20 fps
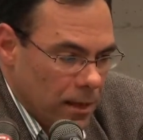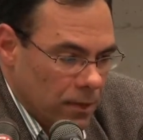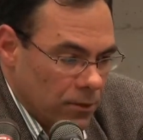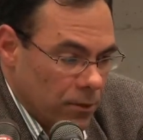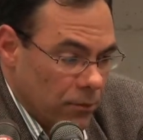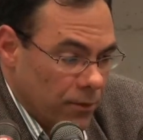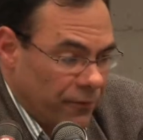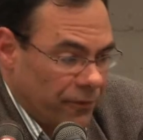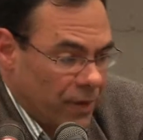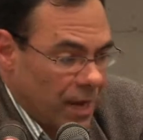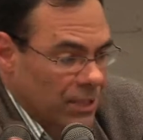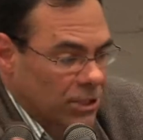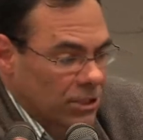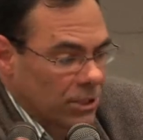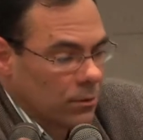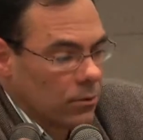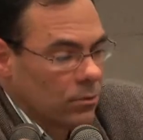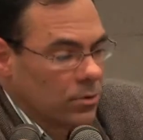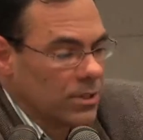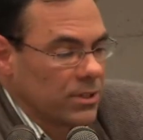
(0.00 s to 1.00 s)
The
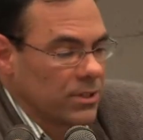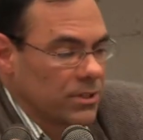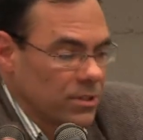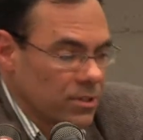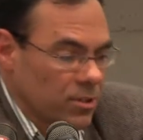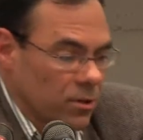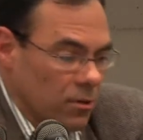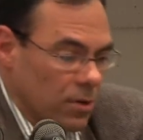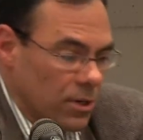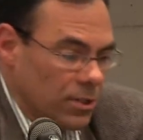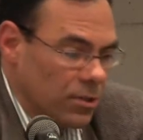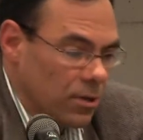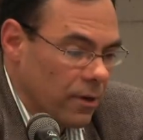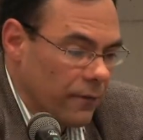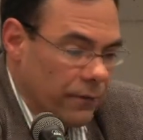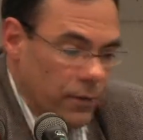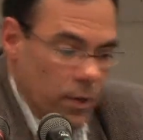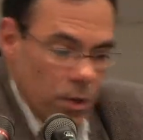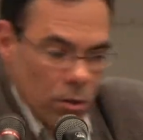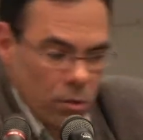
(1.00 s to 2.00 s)
reflection on the discourse
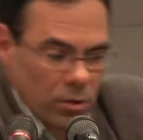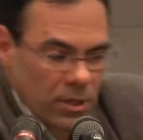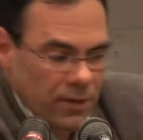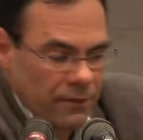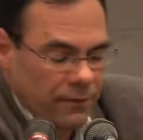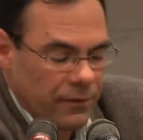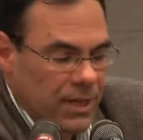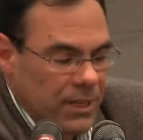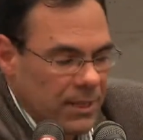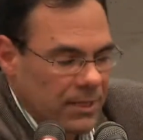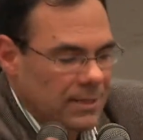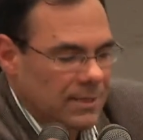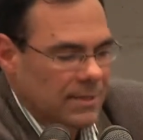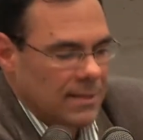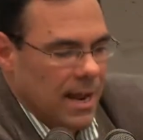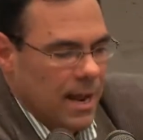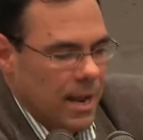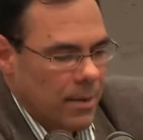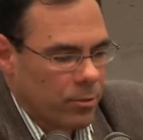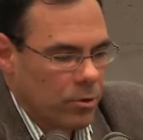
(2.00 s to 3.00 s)
of UDV
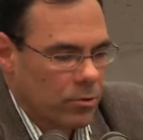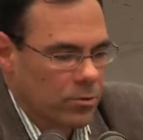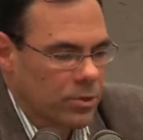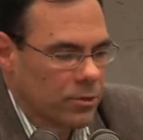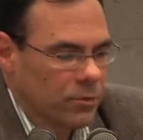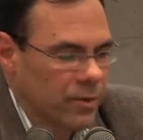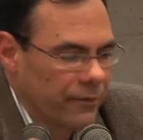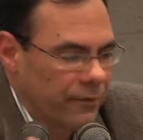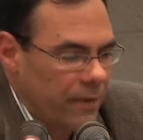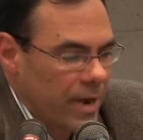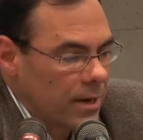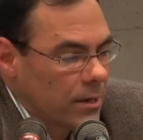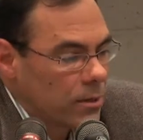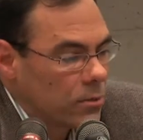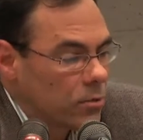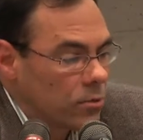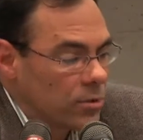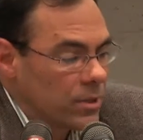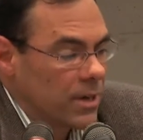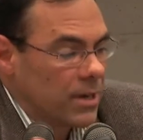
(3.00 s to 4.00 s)
disciples
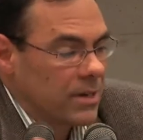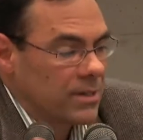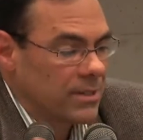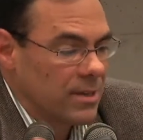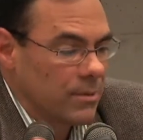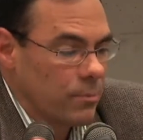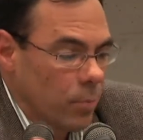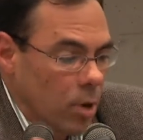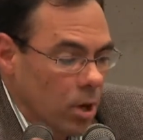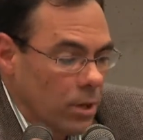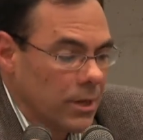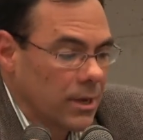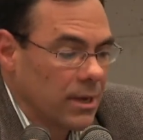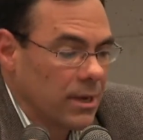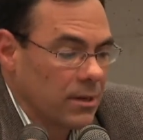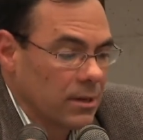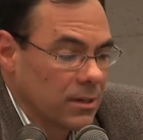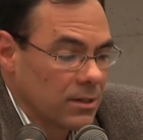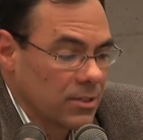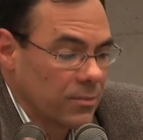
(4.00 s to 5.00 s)
referring to their
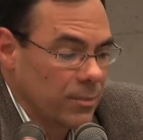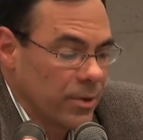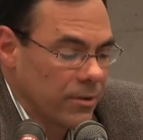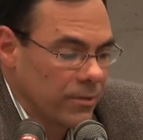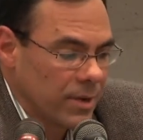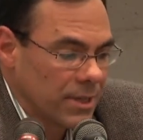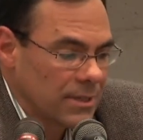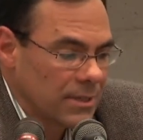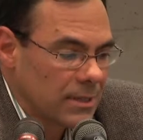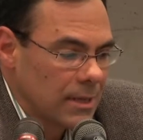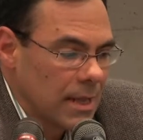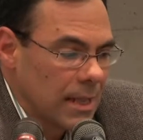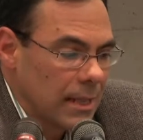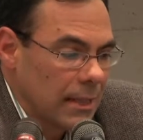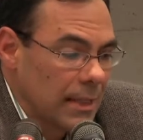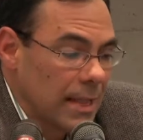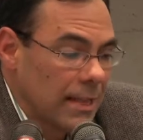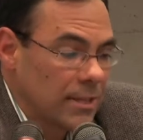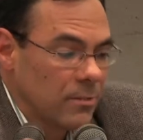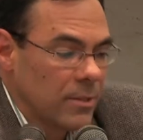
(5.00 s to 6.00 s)
symbolic experience
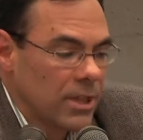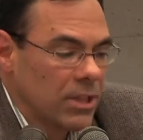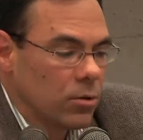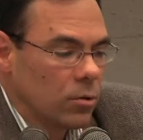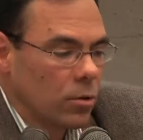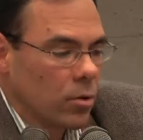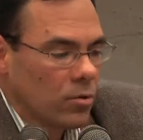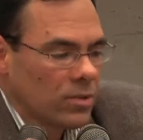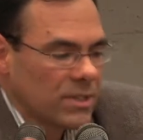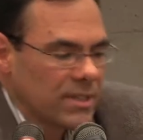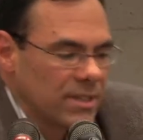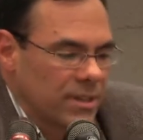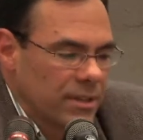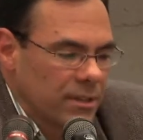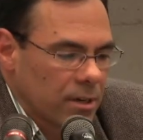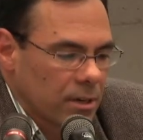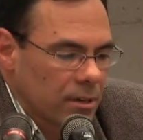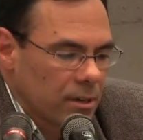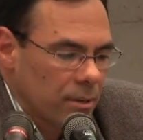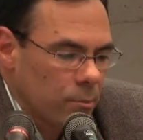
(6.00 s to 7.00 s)
led me to
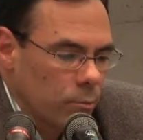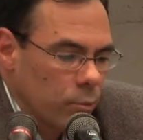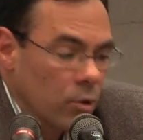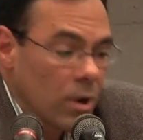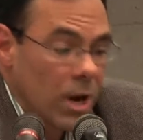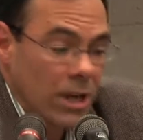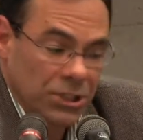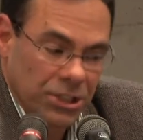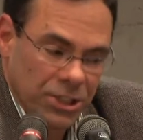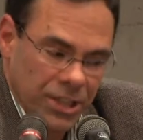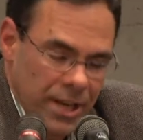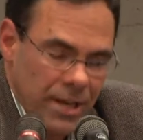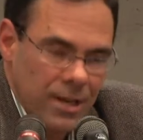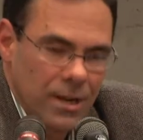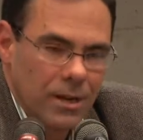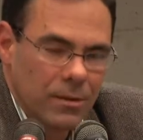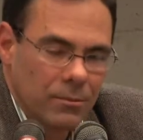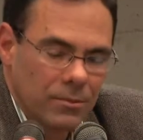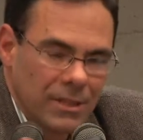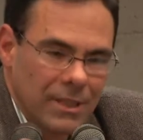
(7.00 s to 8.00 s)
consider the
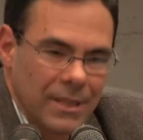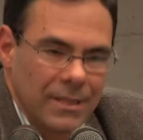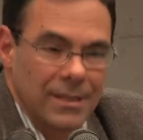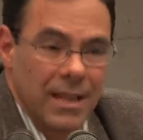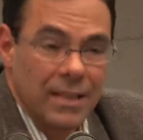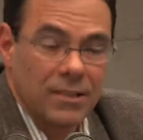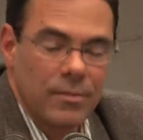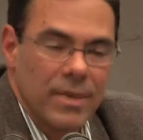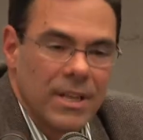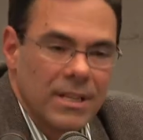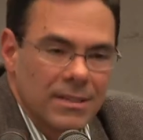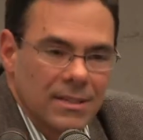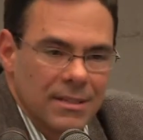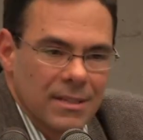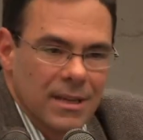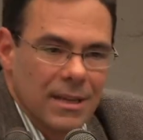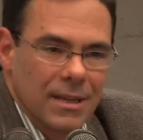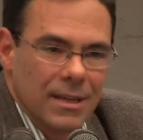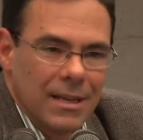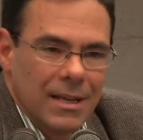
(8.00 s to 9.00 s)
borracheira, that
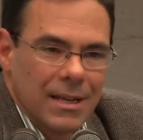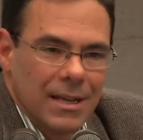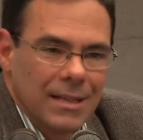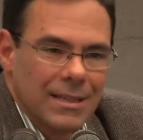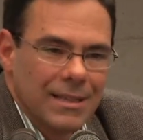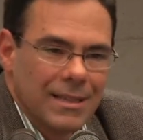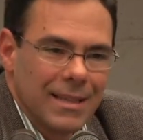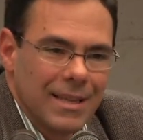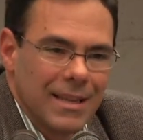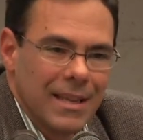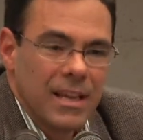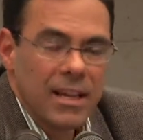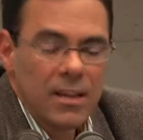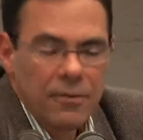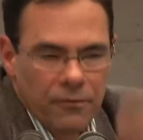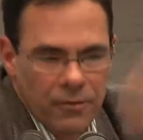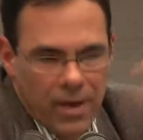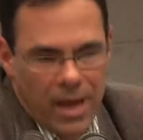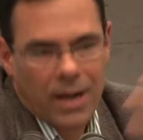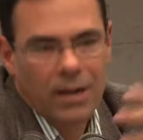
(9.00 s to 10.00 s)
means the
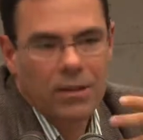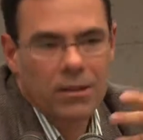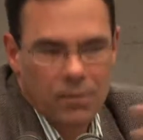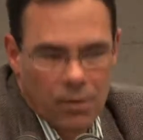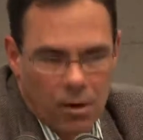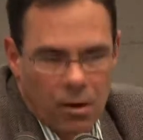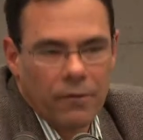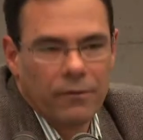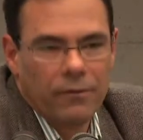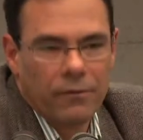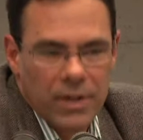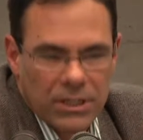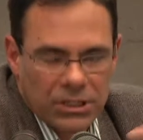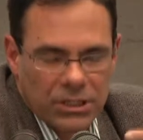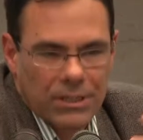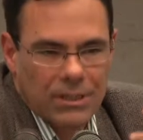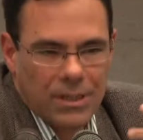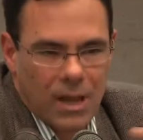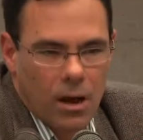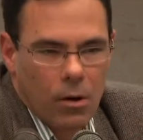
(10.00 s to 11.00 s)
effect of
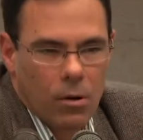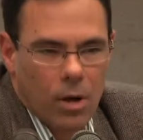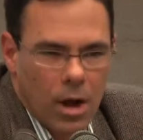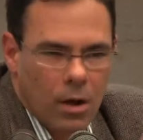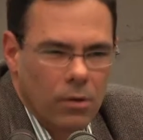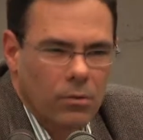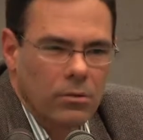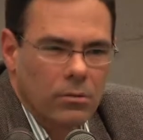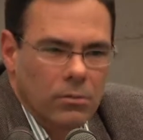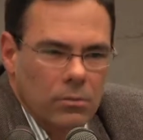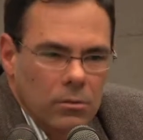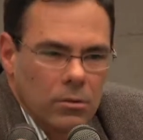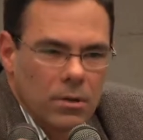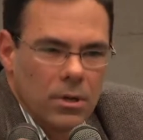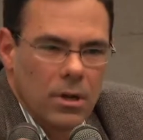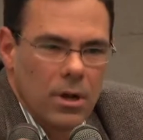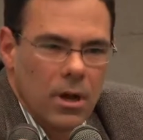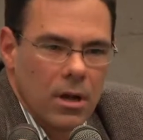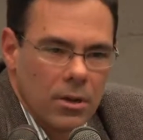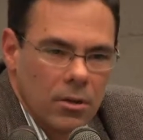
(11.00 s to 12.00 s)
vegetal, how
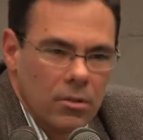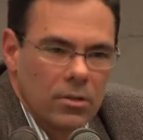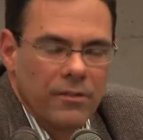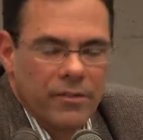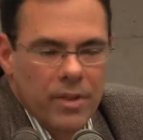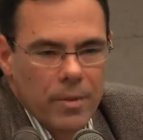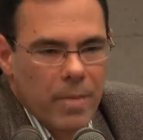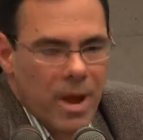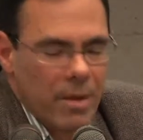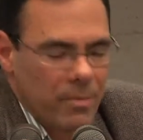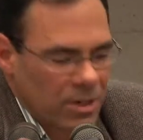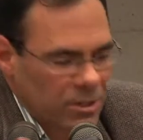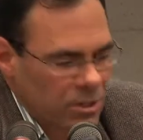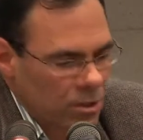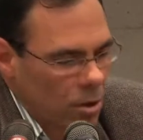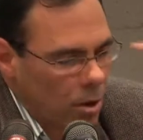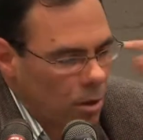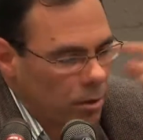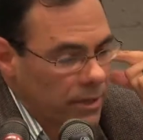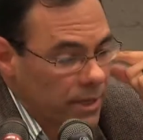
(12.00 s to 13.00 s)
UDV members
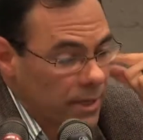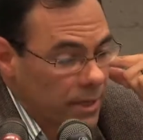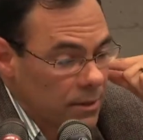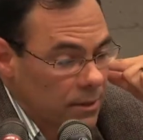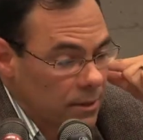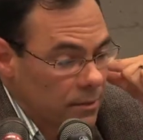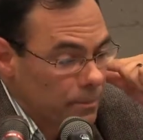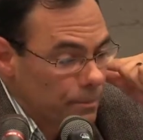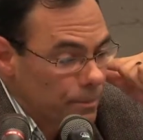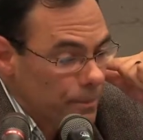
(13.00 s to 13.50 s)
called it,